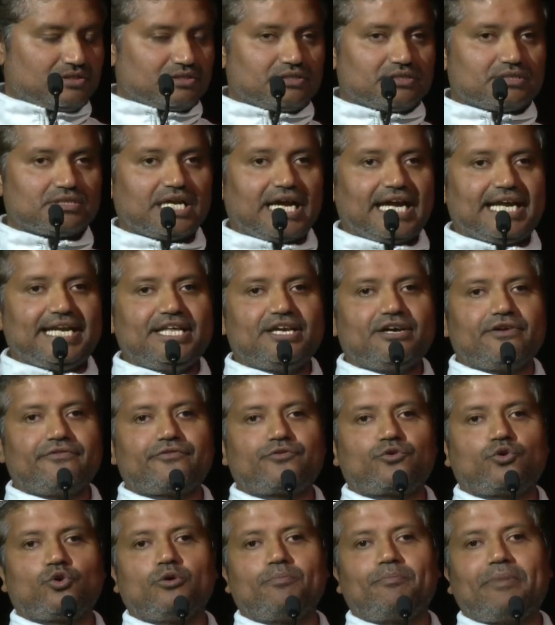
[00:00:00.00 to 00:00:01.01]
the idea
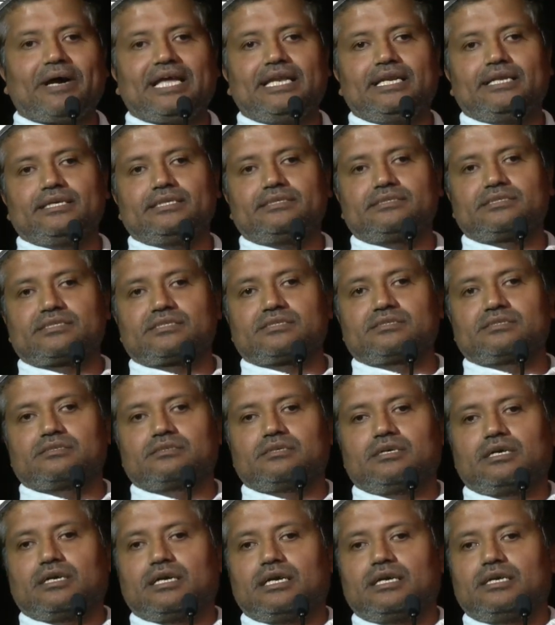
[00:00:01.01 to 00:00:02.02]
of co-pilots
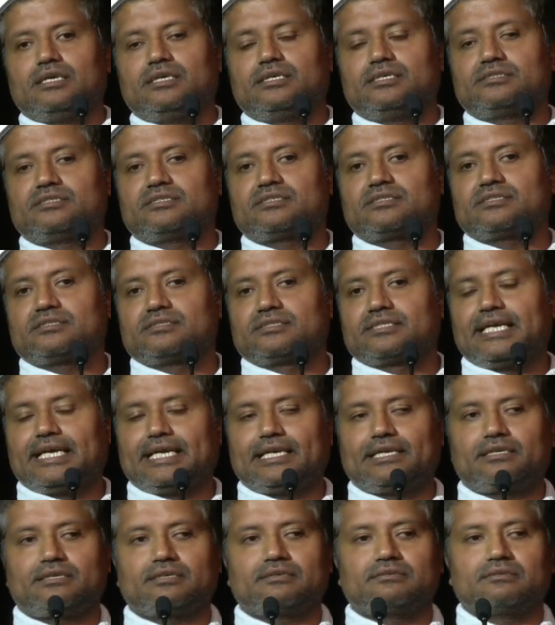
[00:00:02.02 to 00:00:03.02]
is
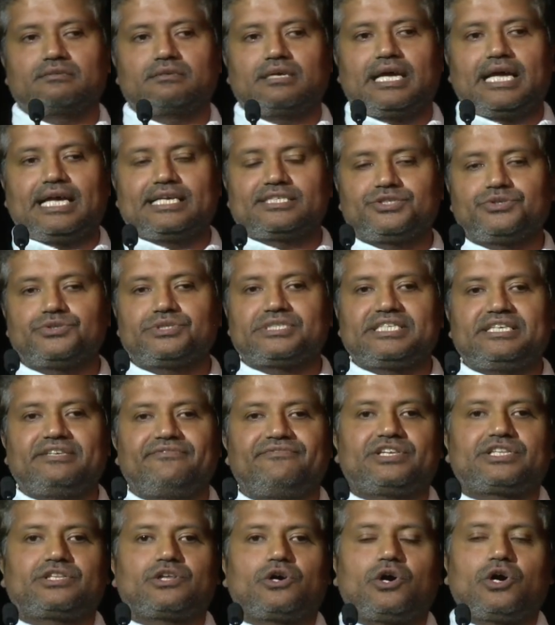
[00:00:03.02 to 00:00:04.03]
that, as you've seen
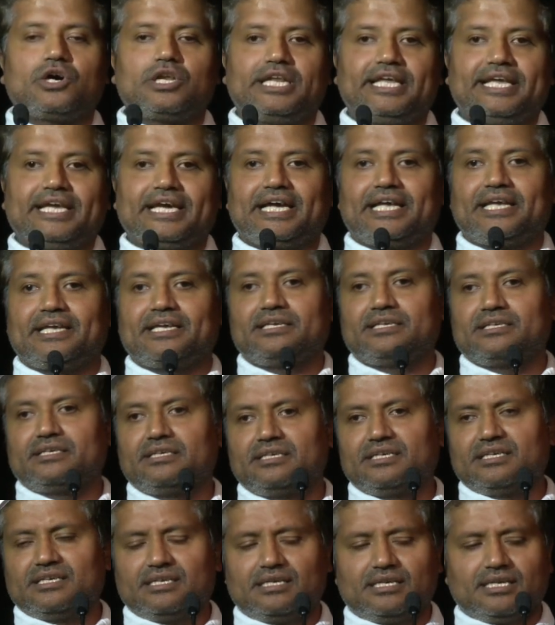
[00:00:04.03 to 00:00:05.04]
with all AI,
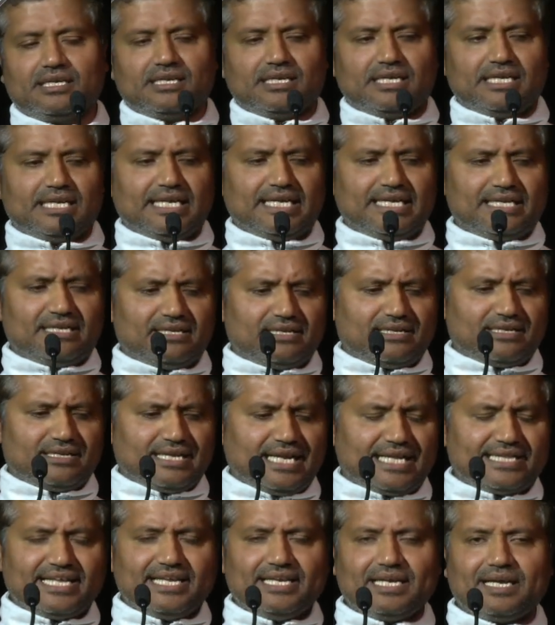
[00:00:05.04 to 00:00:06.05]

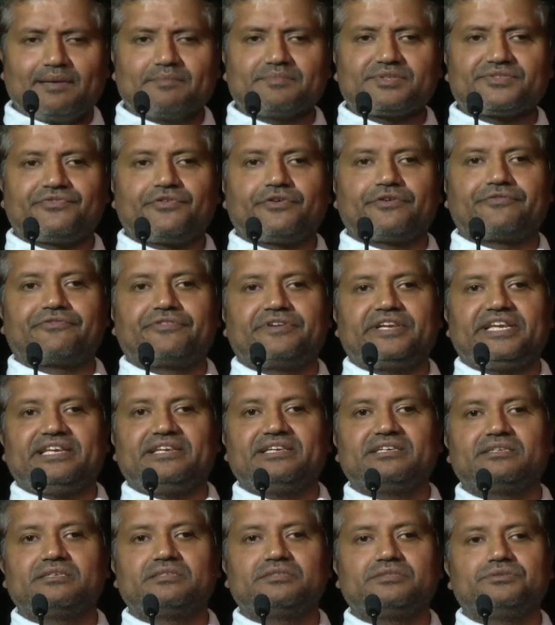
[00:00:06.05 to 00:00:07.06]
nothing comes for free.
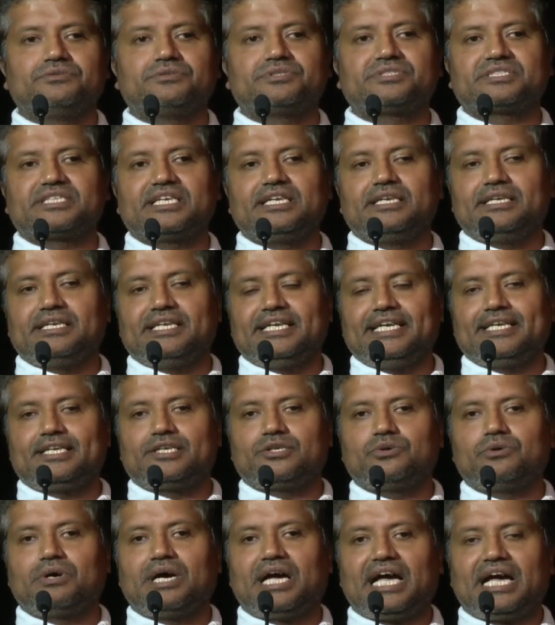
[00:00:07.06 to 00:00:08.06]
You still need
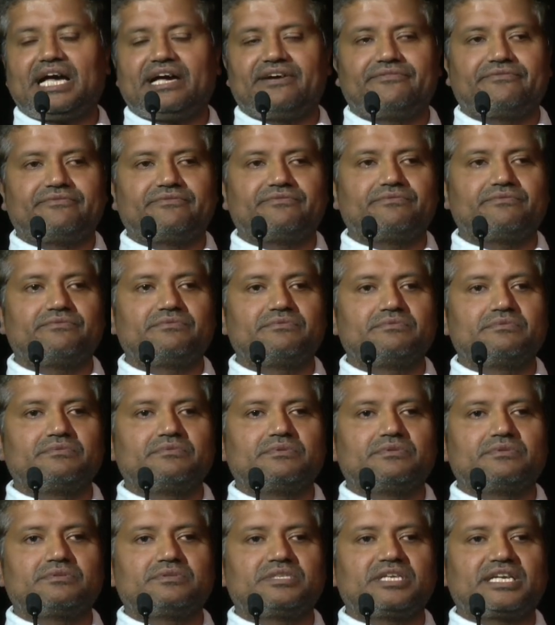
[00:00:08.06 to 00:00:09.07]
to have
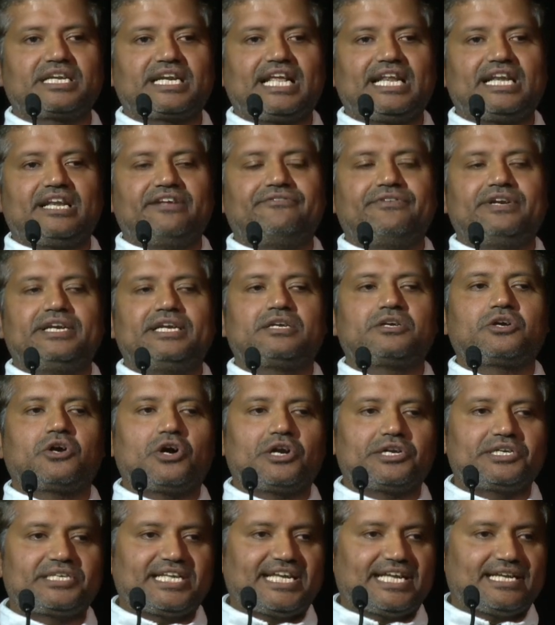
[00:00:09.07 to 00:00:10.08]
the relevant
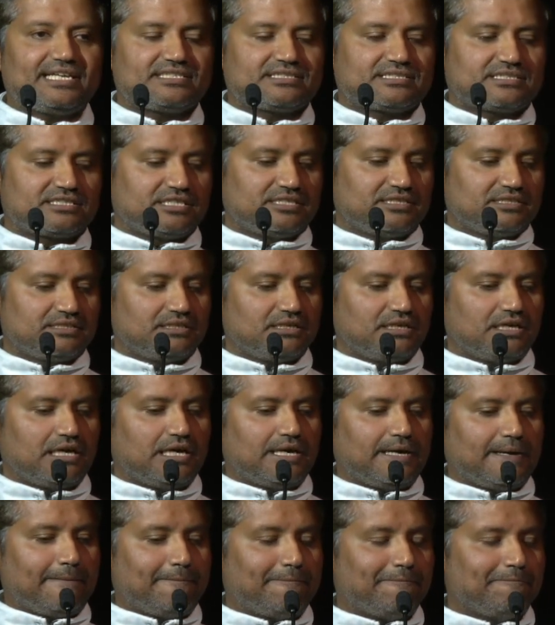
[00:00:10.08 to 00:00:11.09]
context.
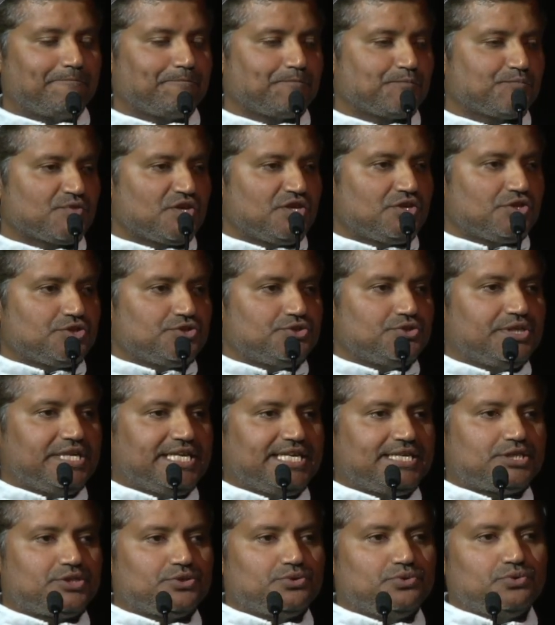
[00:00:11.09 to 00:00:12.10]
You
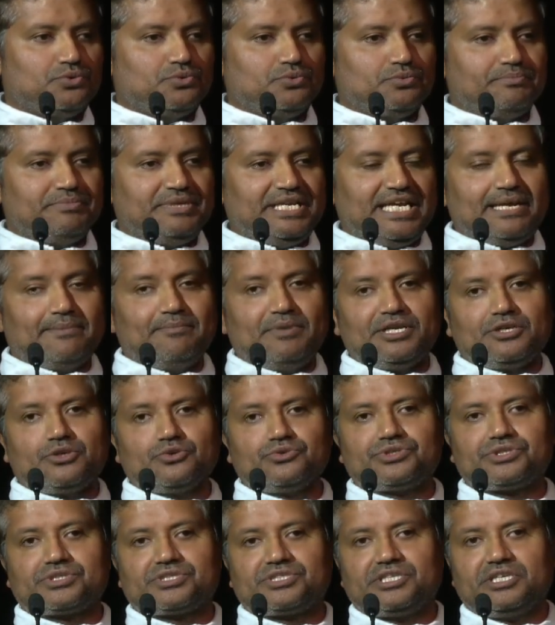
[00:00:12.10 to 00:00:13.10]
need to be able to
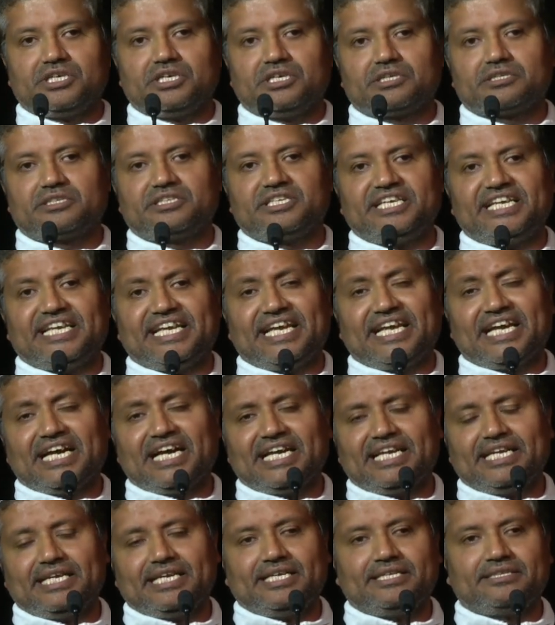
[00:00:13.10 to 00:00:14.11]
steer the
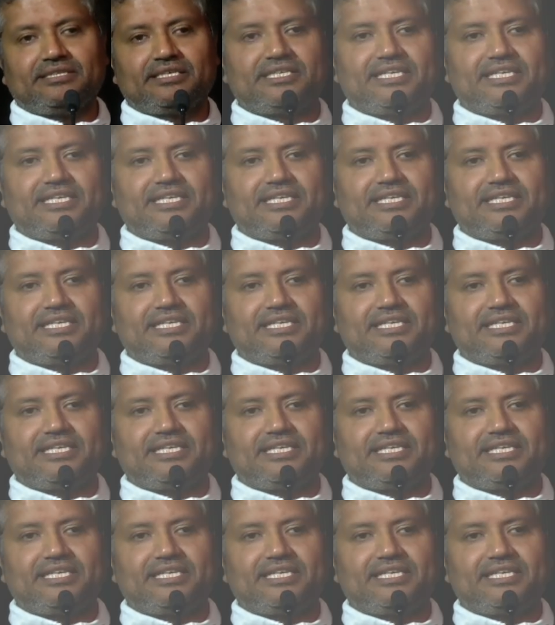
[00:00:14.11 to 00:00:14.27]
AI in the